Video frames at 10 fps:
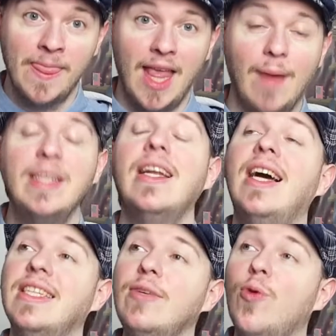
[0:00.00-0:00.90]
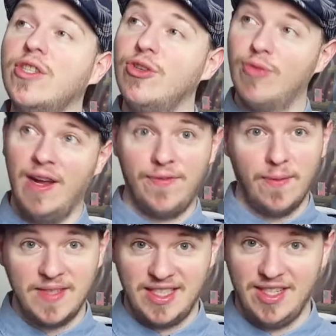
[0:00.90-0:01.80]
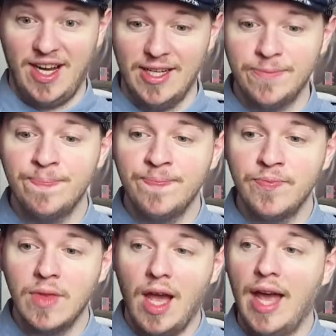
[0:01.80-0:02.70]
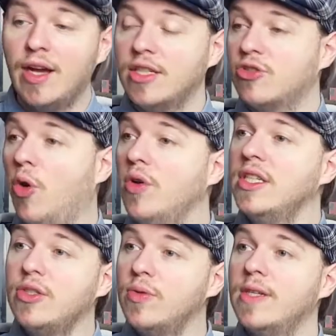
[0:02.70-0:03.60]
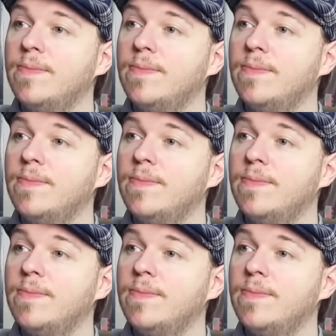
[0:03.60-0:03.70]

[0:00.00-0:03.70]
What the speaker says: I mean, I didn't watch it right from the start. I got drawn into it